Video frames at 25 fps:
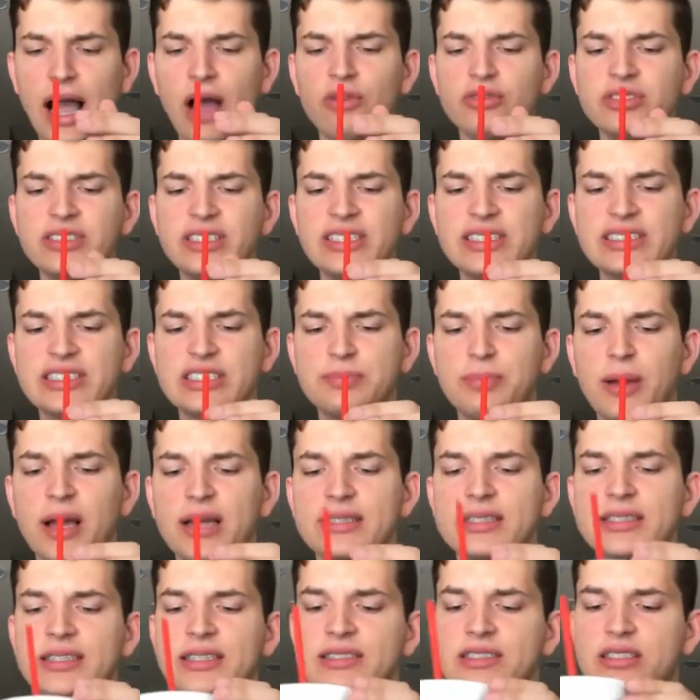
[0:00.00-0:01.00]
I wasn't
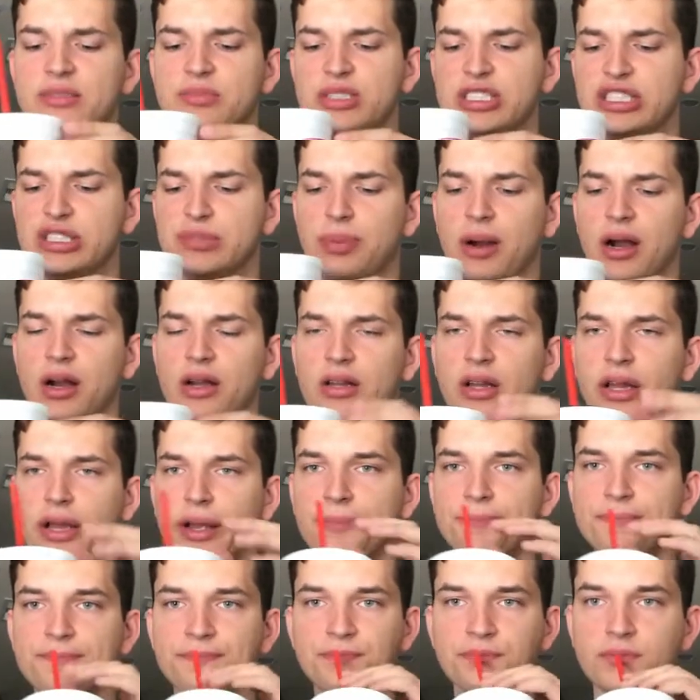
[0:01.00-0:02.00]
expecting it to be
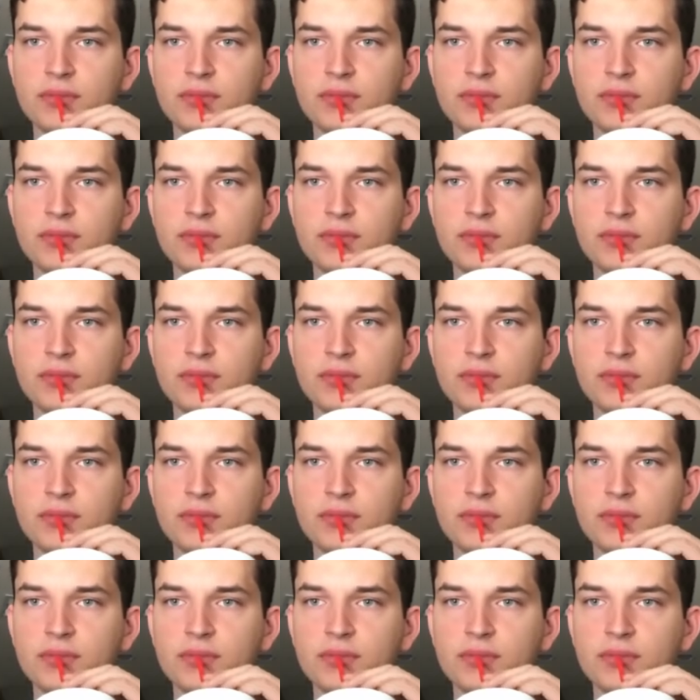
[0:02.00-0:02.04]
sparkling.